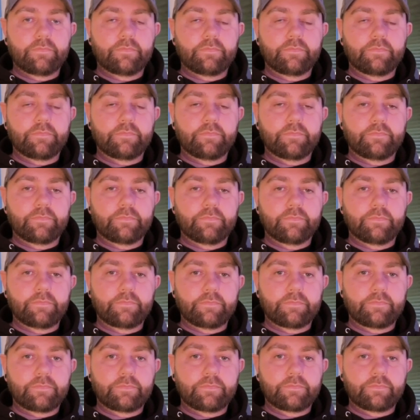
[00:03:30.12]

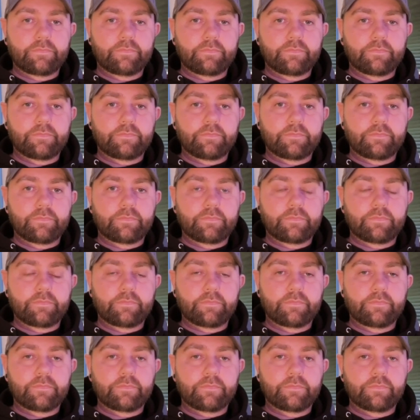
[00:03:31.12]

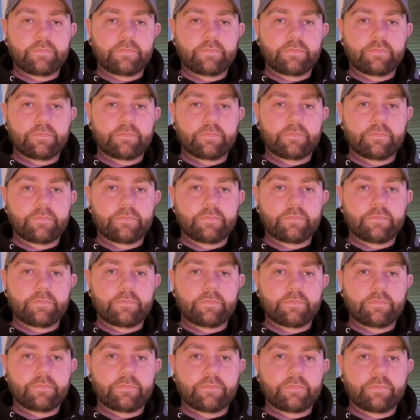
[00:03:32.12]

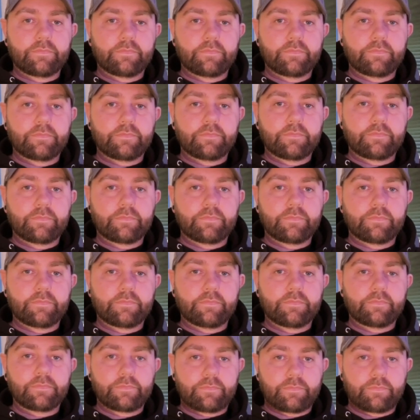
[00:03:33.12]

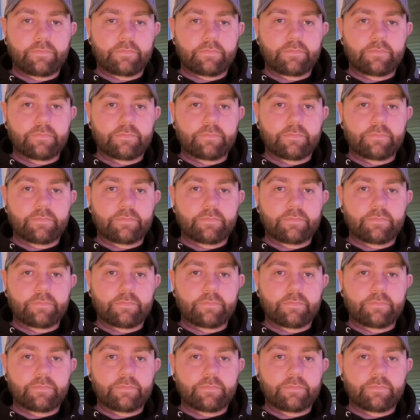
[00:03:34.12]
(not speaking)